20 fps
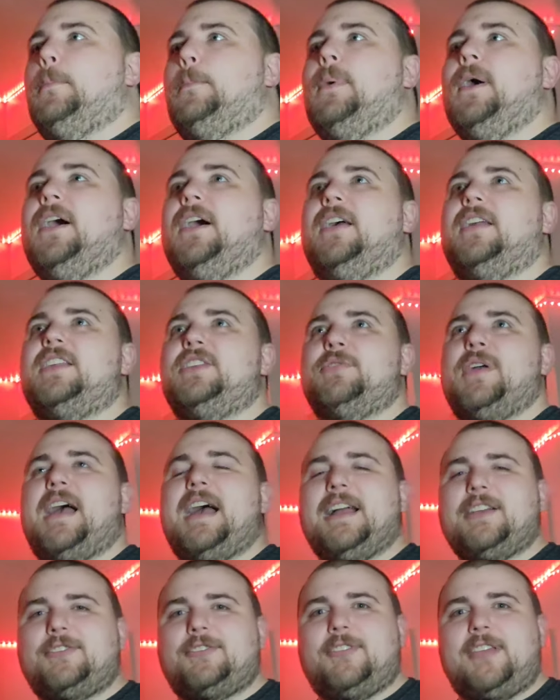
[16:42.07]
But you
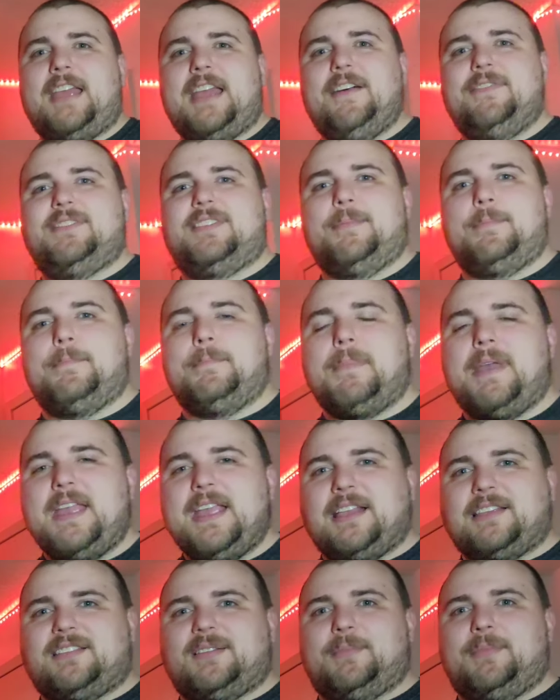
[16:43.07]
actually have to
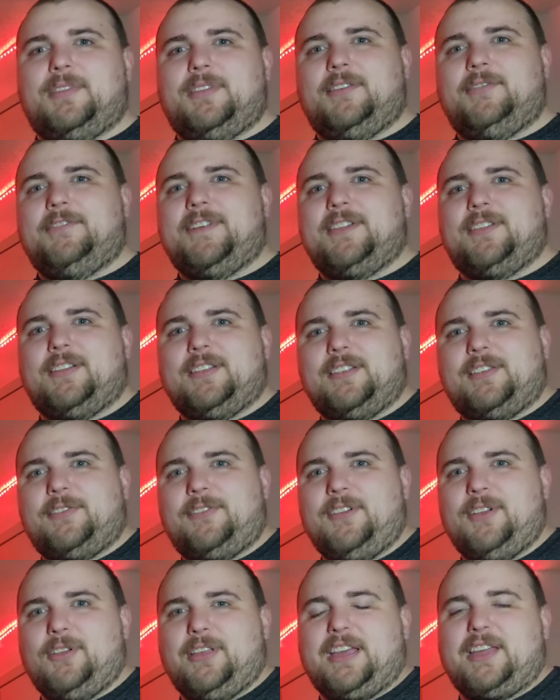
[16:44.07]
make some of the villains
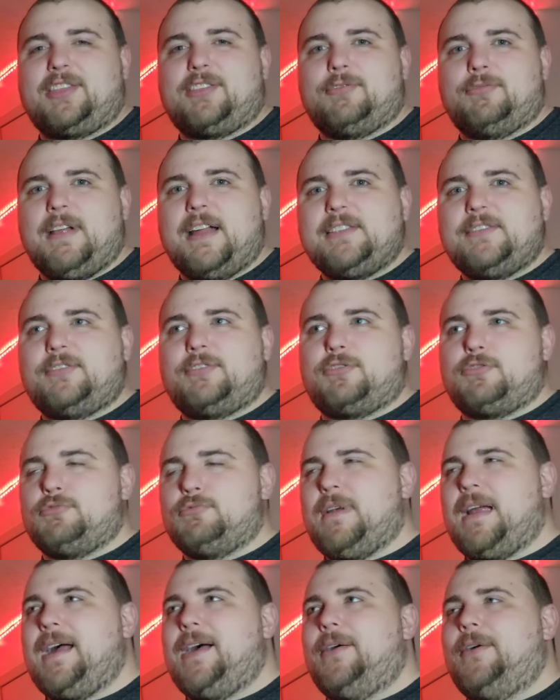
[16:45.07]
feel like threats
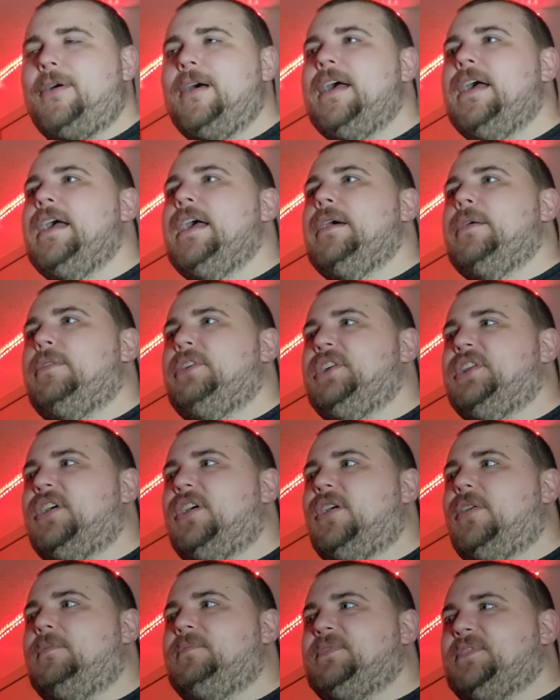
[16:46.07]
throughout, you
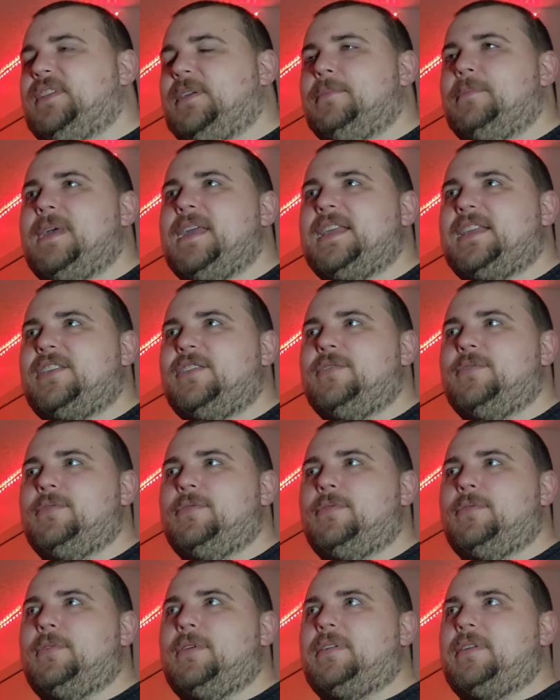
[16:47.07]
know, to make
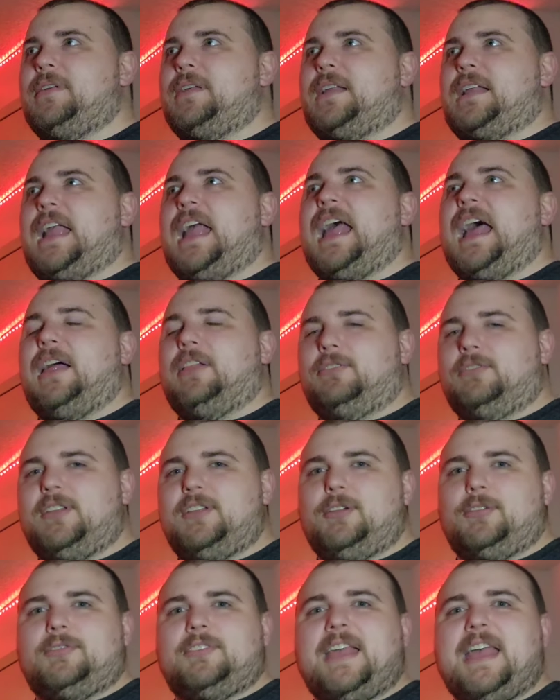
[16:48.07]
you get a
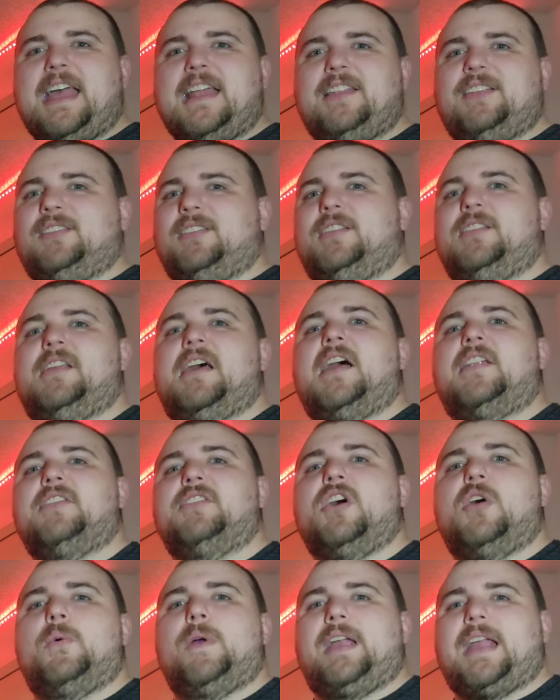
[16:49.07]
little tense and not
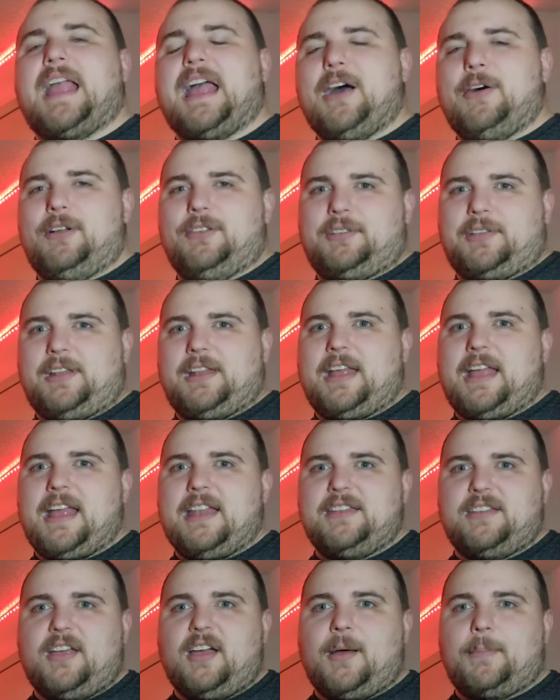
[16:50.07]
knowing how it's going to
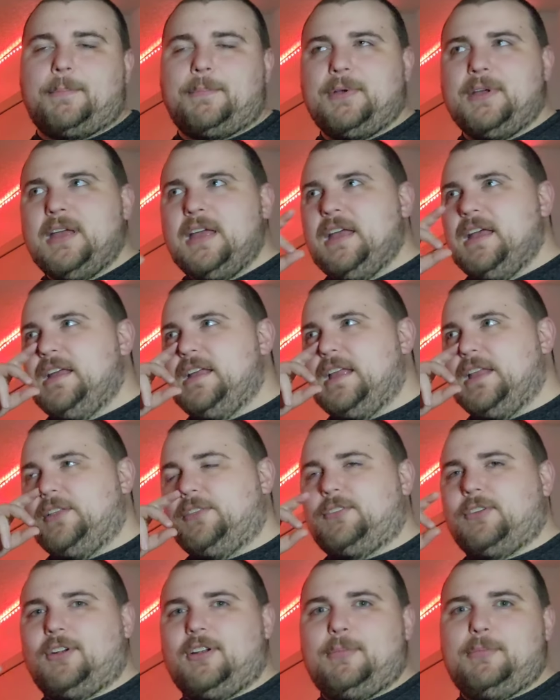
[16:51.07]
end up in
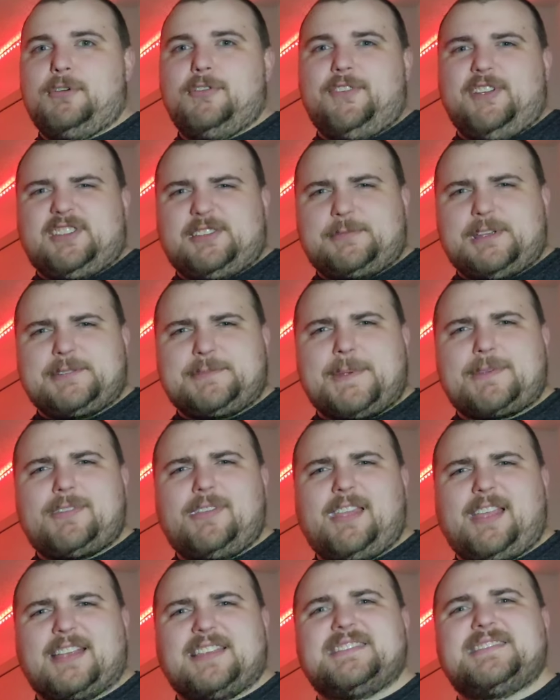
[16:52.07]
certain movies,
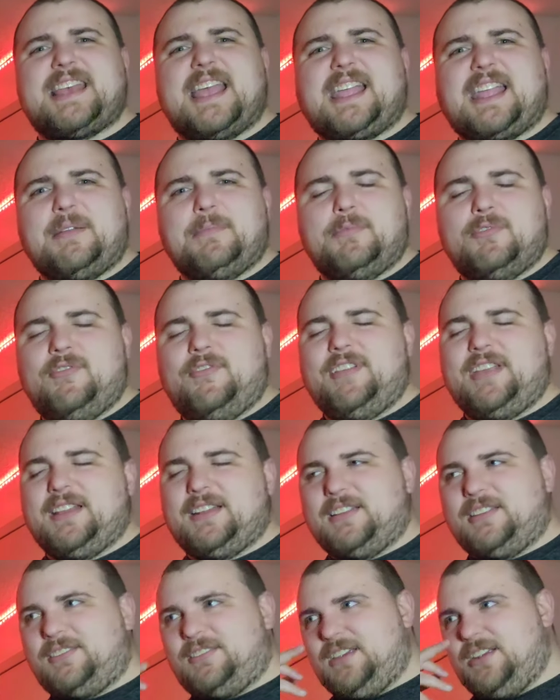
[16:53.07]
especially like a second movie
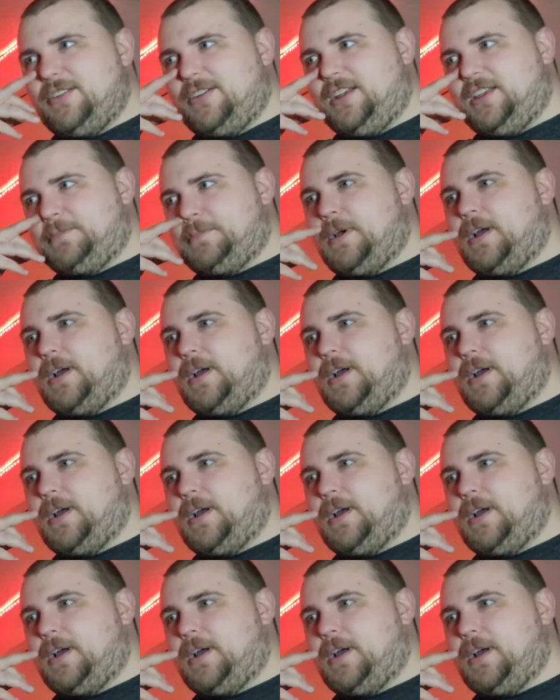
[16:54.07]
in a series.